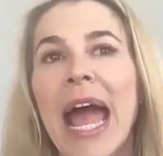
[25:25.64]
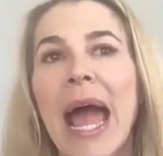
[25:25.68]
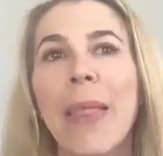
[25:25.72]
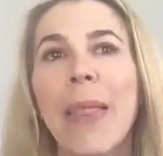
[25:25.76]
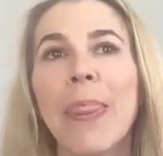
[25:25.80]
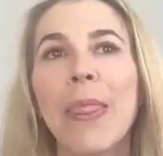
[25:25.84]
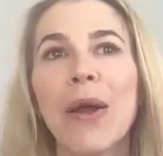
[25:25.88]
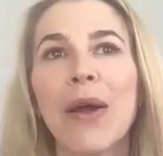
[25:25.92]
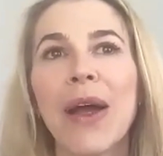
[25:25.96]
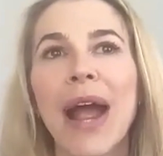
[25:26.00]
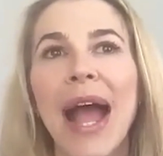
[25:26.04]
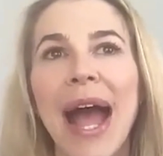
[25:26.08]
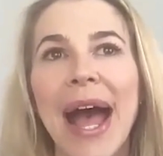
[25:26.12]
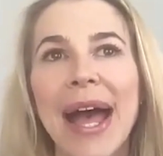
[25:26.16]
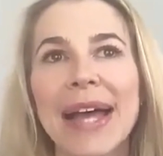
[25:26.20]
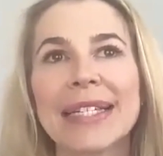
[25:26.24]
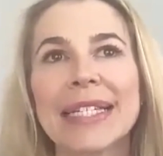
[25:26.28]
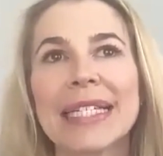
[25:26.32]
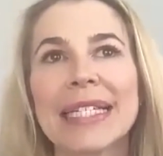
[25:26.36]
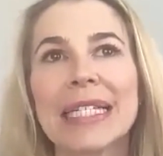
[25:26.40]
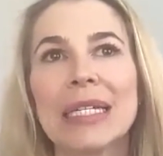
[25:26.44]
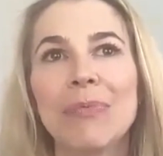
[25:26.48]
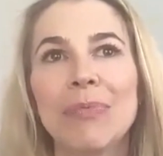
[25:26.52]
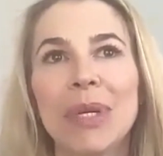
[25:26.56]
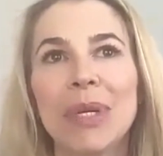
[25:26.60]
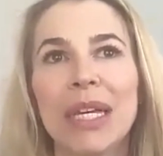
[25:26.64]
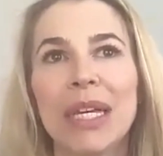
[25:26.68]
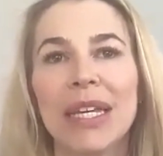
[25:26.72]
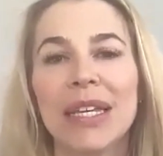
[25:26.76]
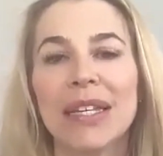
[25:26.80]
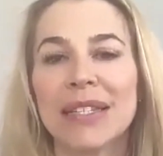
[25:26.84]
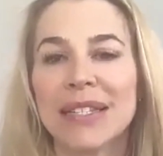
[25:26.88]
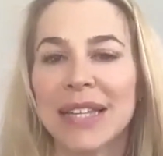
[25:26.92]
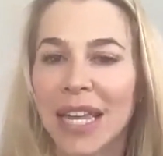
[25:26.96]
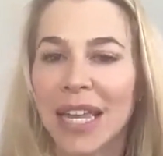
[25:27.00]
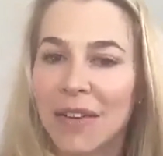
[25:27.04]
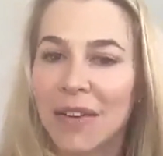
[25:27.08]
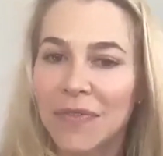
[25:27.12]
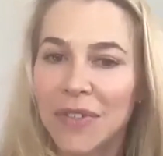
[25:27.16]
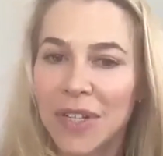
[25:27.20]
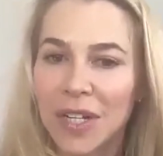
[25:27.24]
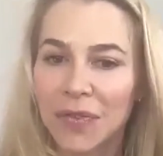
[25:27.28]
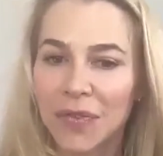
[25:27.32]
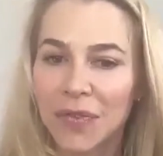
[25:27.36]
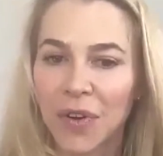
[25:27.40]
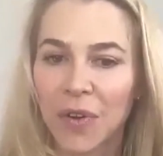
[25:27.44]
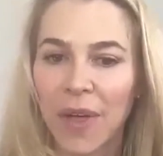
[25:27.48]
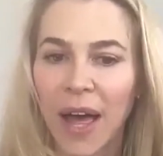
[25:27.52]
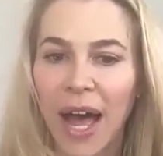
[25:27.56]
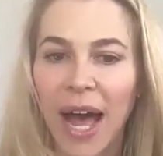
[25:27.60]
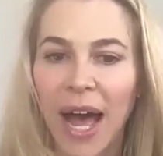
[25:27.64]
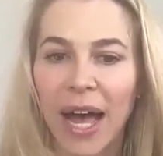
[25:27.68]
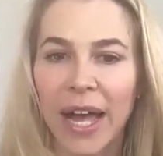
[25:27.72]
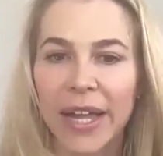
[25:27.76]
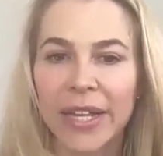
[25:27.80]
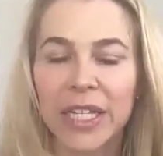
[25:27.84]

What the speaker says: And there has to be safety for that.